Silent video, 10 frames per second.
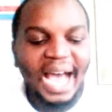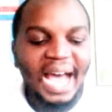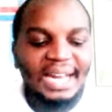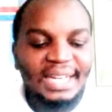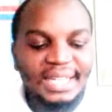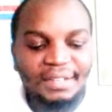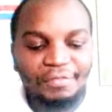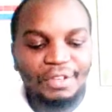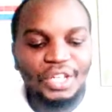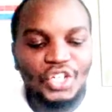And if
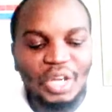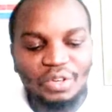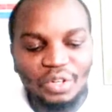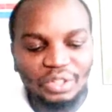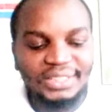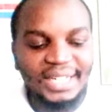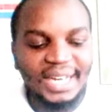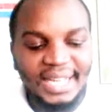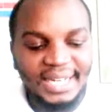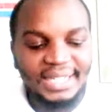he shall not
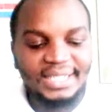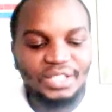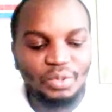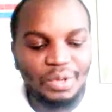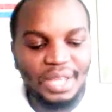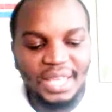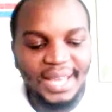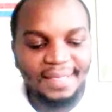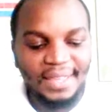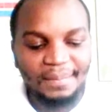neglect to
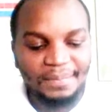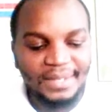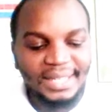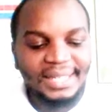hear them,